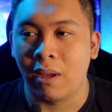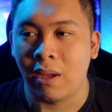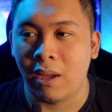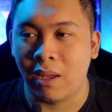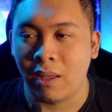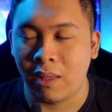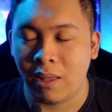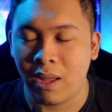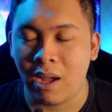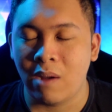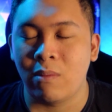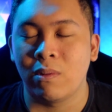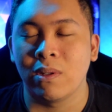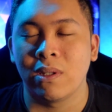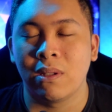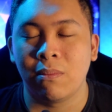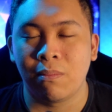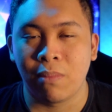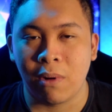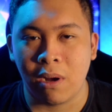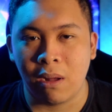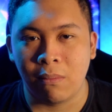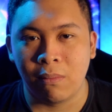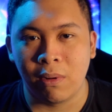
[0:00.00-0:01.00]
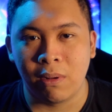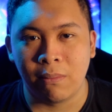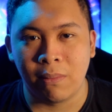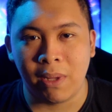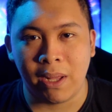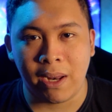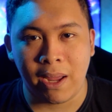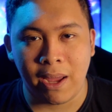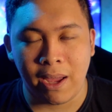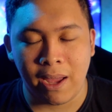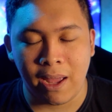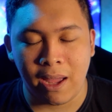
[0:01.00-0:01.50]
And that was the problem
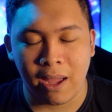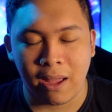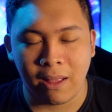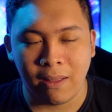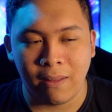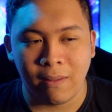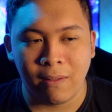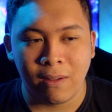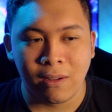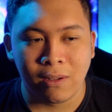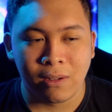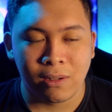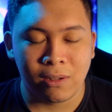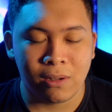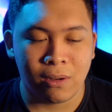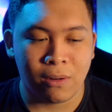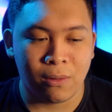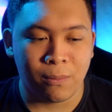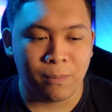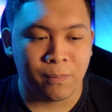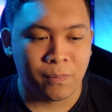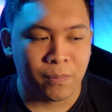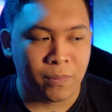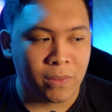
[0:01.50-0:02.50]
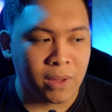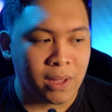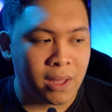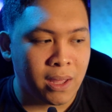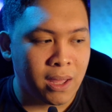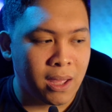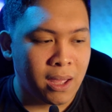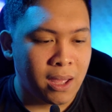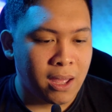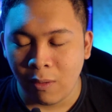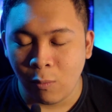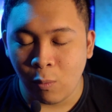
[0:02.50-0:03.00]
that I had. So,
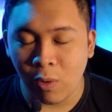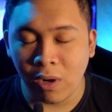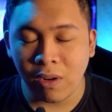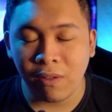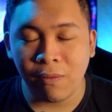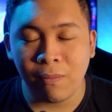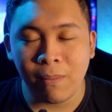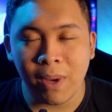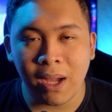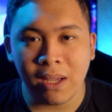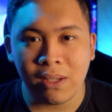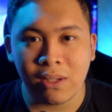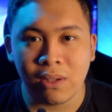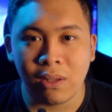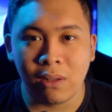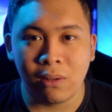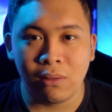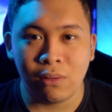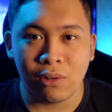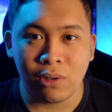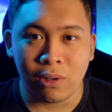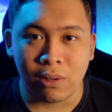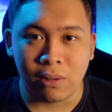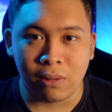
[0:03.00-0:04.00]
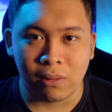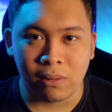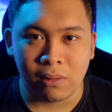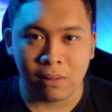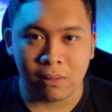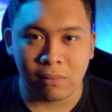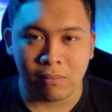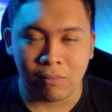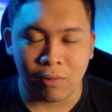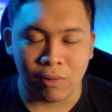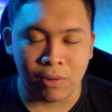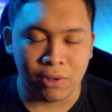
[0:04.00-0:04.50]
one of my
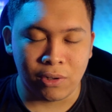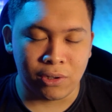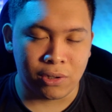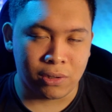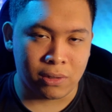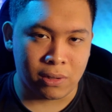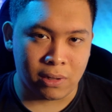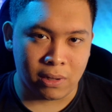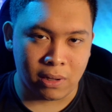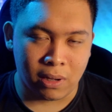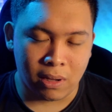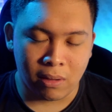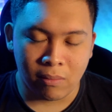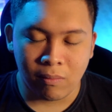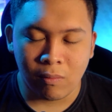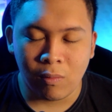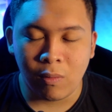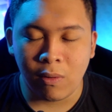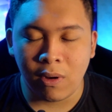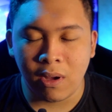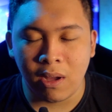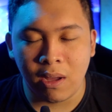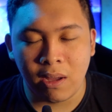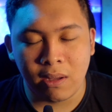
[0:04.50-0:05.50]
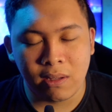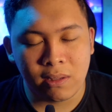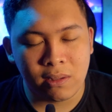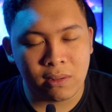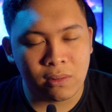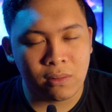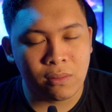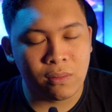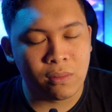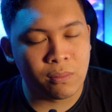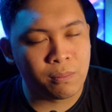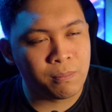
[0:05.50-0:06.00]
solutions originally was
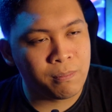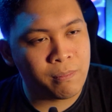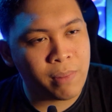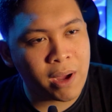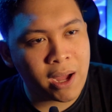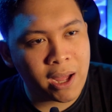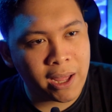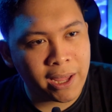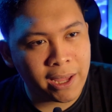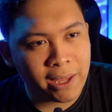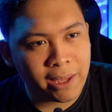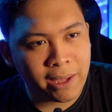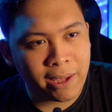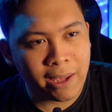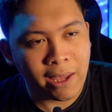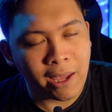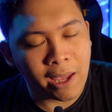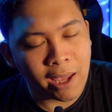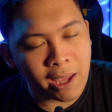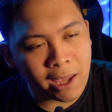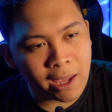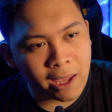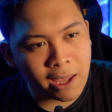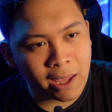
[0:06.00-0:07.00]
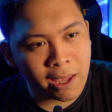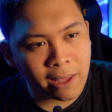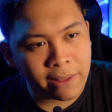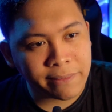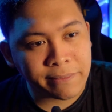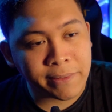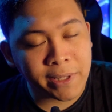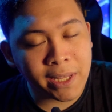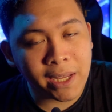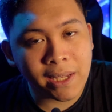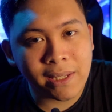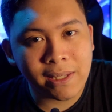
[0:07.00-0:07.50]
to buy a
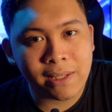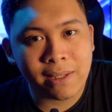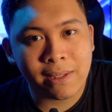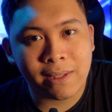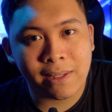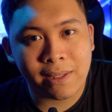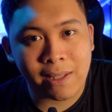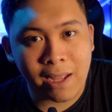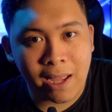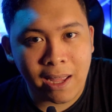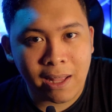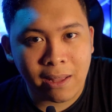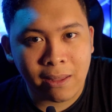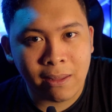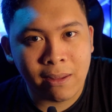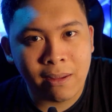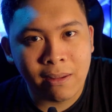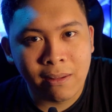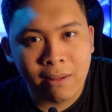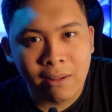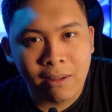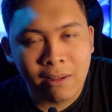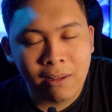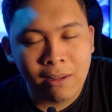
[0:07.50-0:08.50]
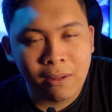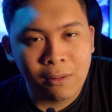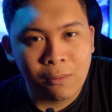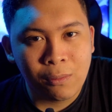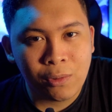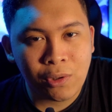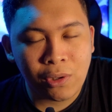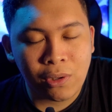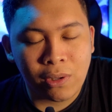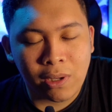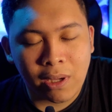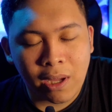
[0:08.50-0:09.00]
desk stand,
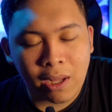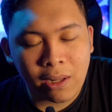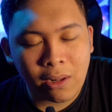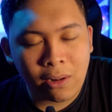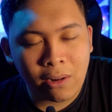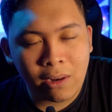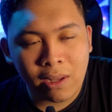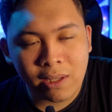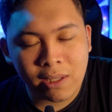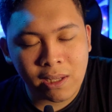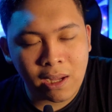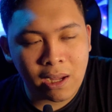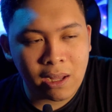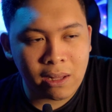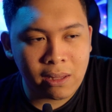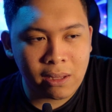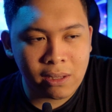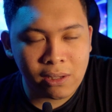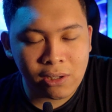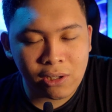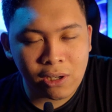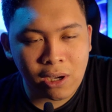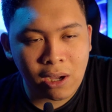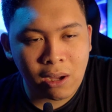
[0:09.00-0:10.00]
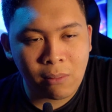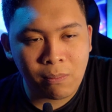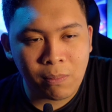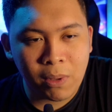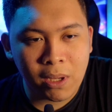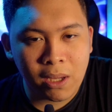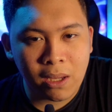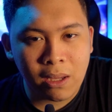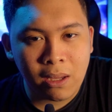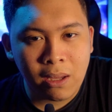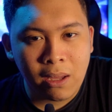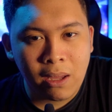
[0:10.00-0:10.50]
which you can get on Lazada and
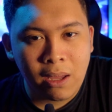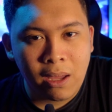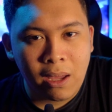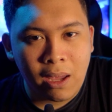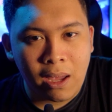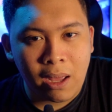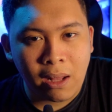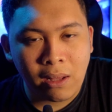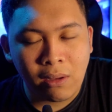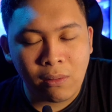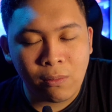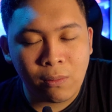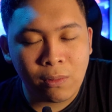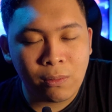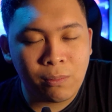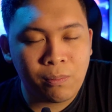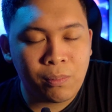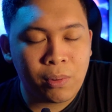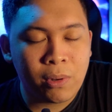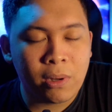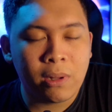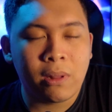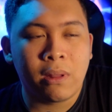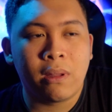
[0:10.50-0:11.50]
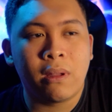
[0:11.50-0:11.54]
Shopee, and you would put